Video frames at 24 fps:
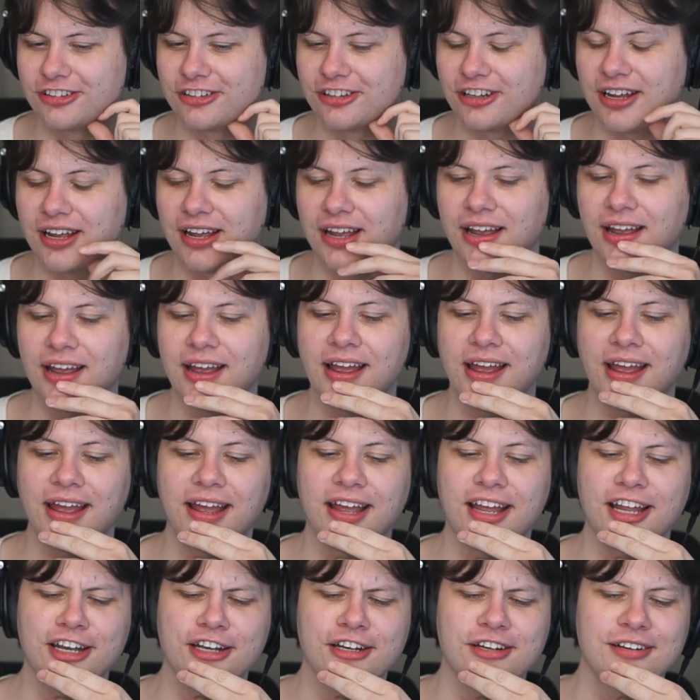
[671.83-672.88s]

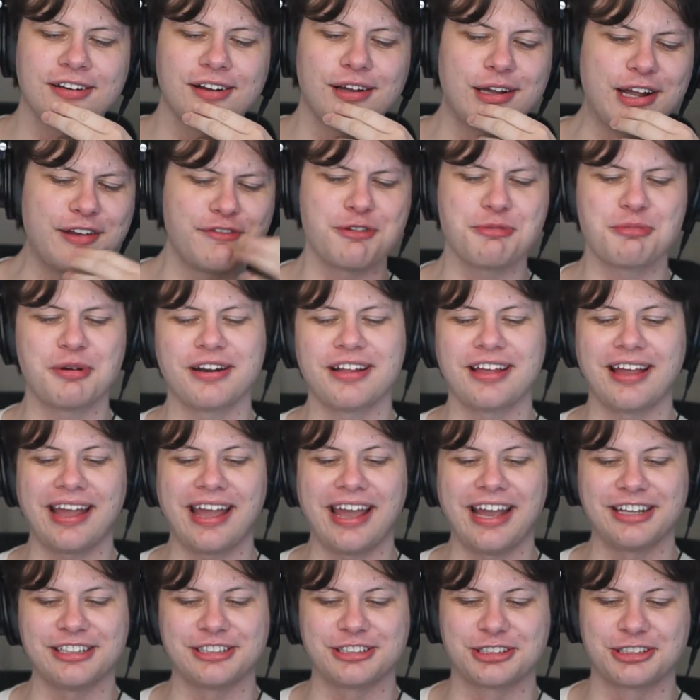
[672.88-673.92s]
and everybody
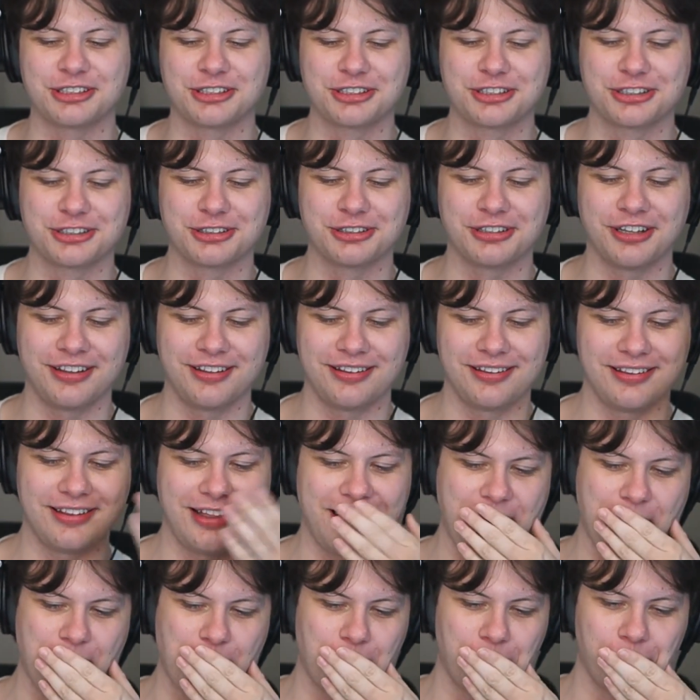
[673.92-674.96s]
hates
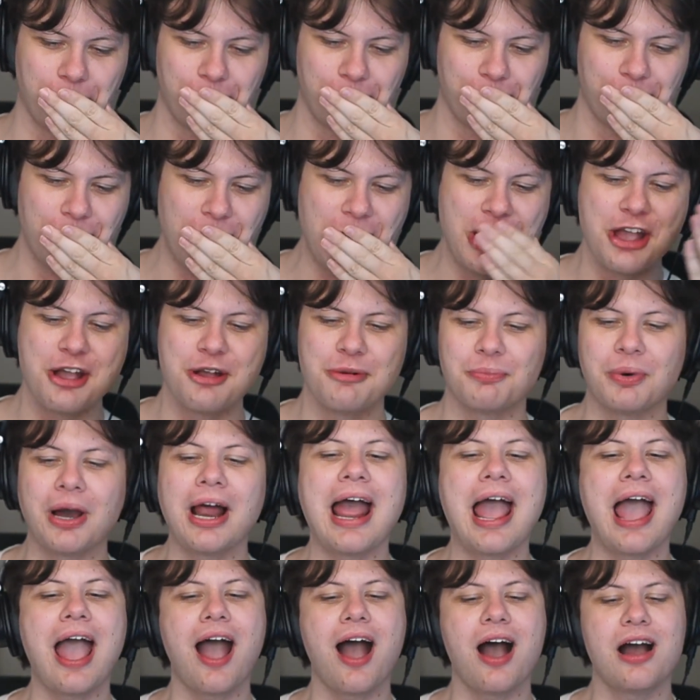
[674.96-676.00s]
them.
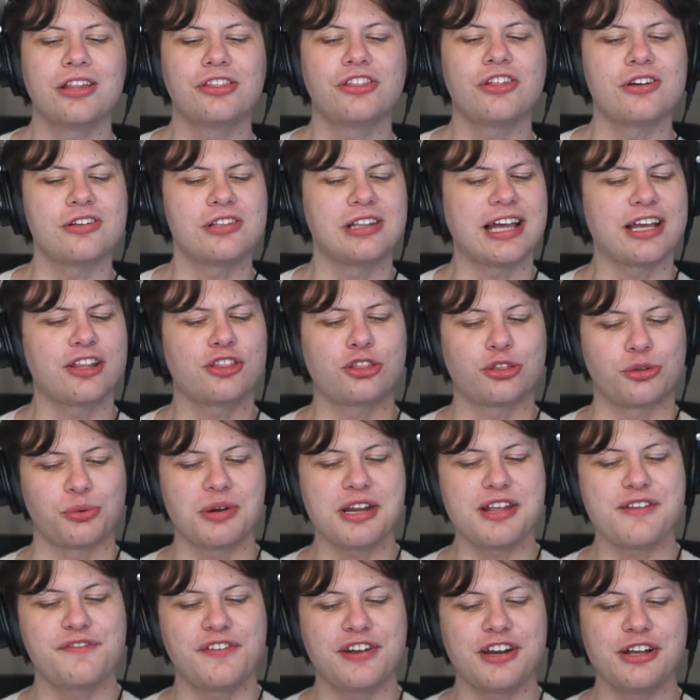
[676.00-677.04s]
But the like
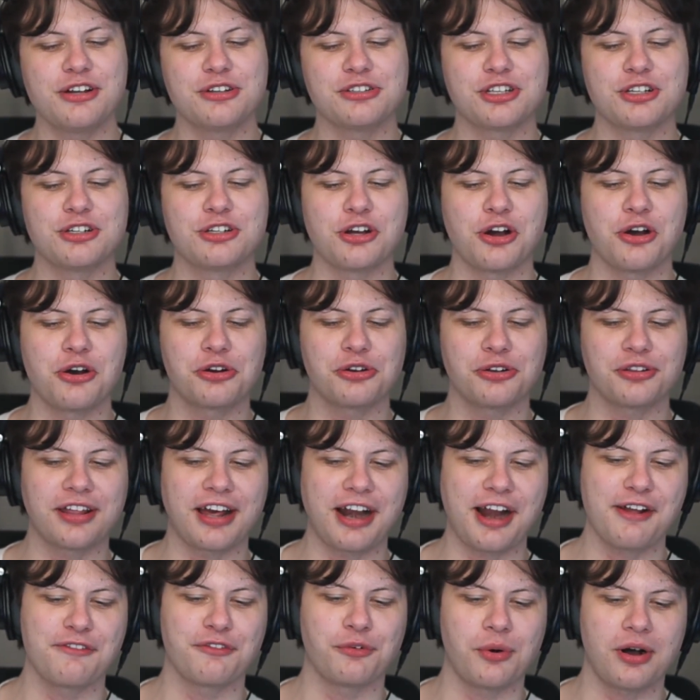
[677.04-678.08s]
3 videos in total that
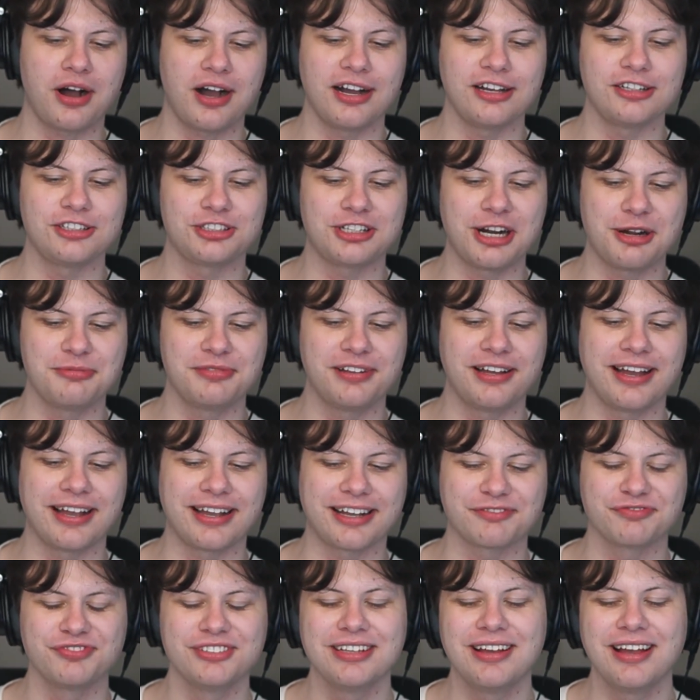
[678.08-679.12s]
I've watched, I'm
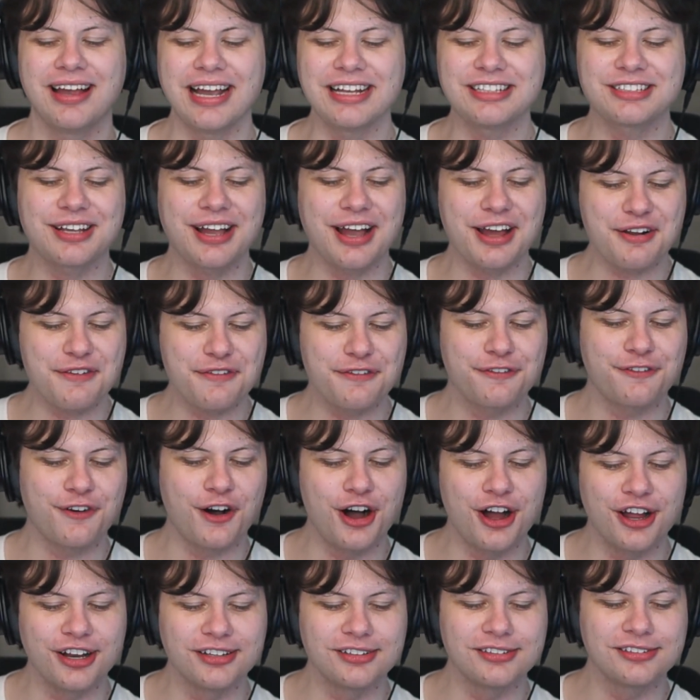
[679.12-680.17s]
like, it's kind of
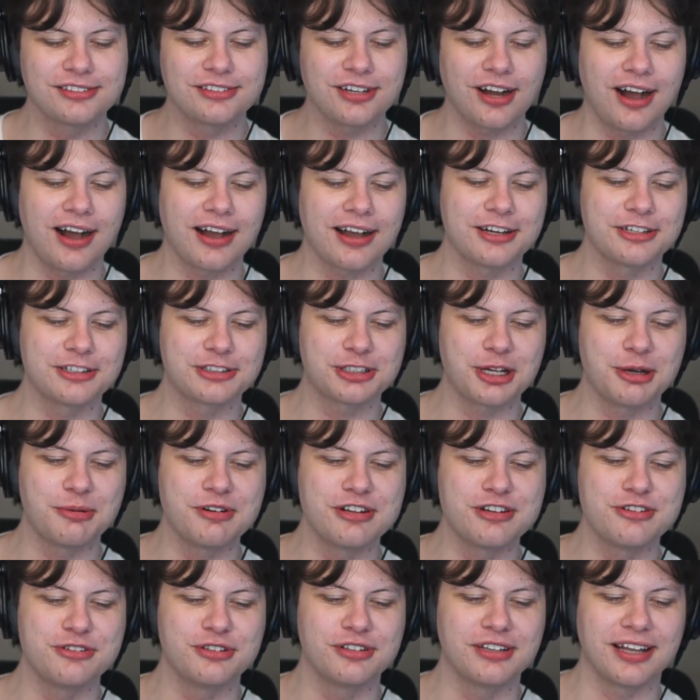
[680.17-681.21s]
fun talking to
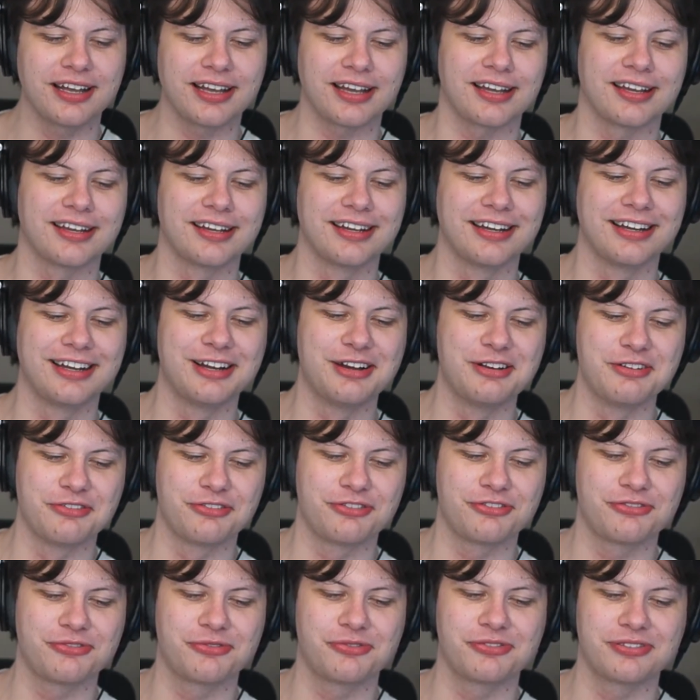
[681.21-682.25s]
someone who like
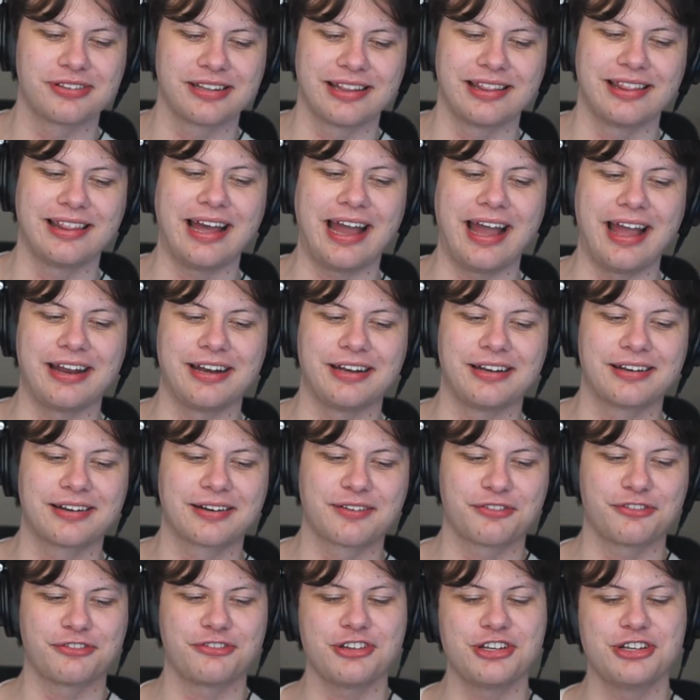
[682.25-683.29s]
that
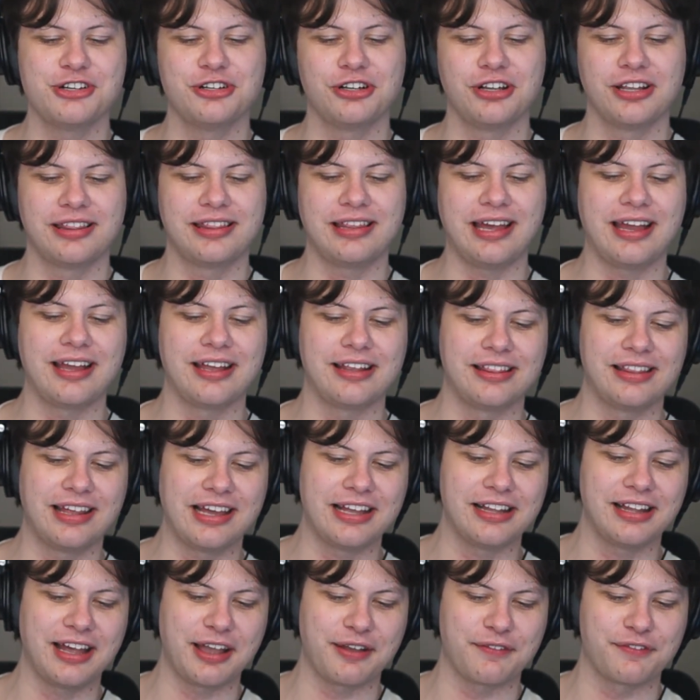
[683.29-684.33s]
they
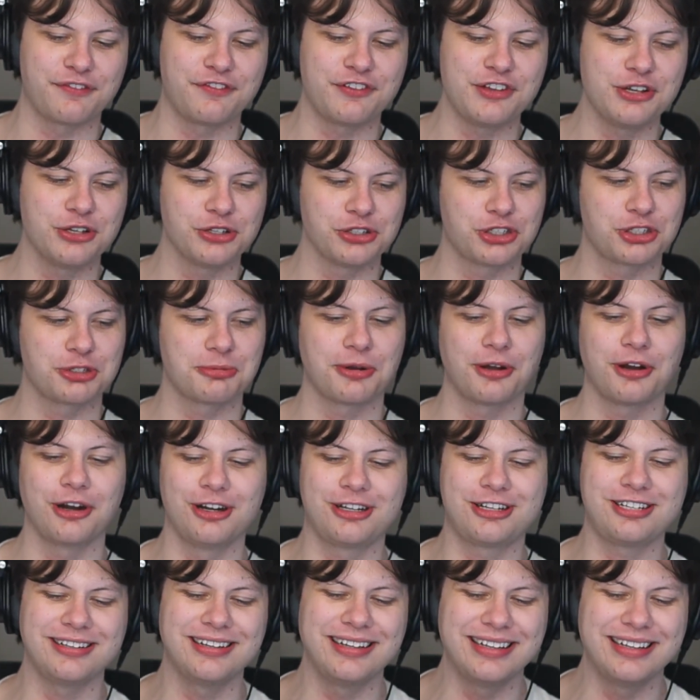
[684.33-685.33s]
like feel smart.